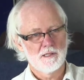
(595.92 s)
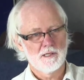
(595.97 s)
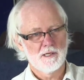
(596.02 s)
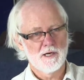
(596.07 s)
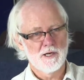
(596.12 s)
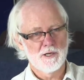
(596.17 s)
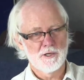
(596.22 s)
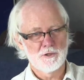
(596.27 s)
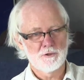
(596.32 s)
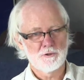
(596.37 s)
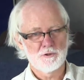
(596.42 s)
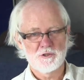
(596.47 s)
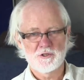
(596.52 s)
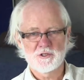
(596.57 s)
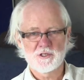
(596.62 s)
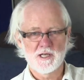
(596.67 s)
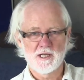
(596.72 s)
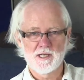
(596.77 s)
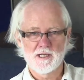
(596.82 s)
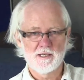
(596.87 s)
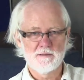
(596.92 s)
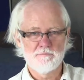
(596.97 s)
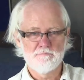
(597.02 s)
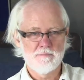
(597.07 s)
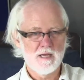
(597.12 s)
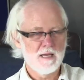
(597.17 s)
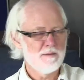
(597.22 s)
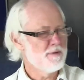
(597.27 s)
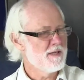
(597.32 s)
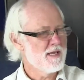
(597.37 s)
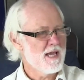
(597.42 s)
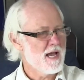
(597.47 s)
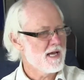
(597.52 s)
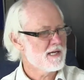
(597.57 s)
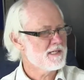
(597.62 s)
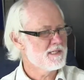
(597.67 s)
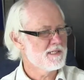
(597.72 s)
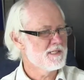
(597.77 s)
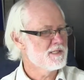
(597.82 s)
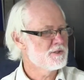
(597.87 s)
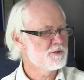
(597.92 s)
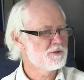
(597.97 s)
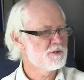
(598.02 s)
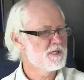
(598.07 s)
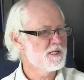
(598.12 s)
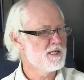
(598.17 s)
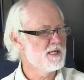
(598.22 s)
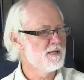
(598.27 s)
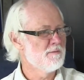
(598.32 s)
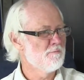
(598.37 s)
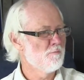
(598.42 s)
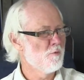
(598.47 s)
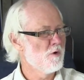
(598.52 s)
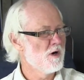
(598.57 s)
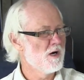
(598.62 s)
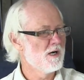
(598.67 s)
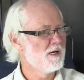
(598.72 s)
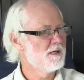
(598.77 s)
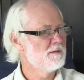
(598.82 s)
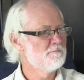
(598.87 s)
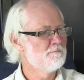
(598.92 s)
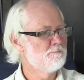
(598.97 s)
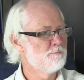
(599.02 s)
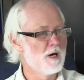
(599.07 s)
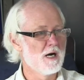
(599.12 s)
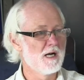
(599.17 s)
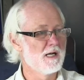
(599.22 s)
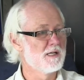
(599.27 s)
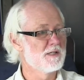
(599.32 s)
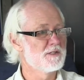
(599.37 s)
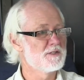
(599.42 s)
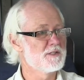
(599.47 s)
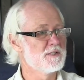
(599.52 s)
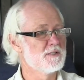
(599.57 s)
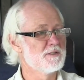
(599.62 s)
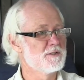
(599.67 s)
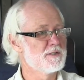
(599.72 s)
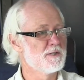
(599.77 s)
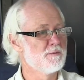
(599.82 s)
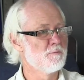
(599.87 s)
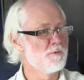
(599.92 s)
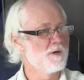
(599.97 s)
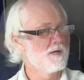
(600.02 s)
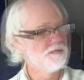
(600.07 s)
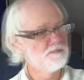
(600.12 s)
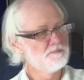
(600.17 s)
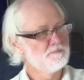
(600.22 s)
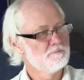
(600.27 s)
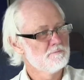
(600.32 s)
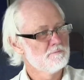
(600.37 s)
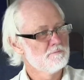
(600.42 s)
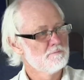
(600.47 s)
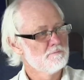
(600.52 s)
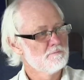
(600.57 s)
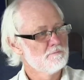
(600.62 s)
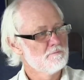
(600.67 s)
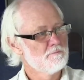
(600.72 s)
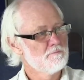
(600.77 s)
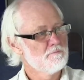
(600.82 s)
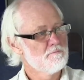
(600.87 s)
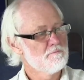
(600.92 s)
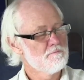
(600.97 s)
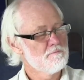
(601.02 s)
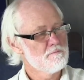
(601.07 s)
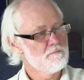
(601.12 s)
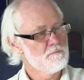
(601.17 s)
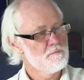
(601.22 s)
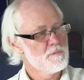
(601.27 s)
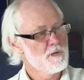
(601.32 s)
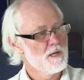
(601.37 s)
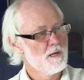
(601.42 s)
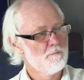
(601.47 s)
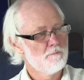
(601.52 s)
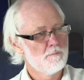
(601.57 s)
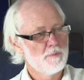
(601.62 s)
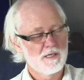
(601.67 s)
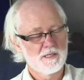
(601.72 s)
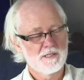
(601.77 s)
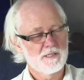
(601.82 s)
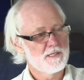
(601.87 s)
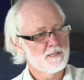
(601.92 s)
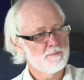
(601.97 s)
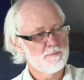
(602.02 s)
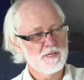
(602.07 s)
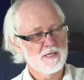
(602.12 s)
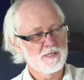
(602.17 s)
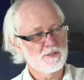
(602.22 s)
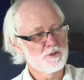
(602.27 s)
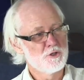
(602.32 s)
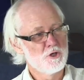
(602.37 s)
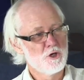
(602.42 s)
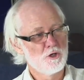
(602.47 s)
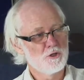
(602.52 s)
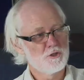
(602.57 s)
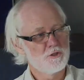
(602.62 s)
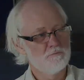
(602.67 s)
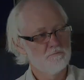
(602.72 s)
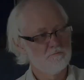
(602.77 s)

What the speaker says: You could say maybe Hattie's team were biased in some way, but it appears not.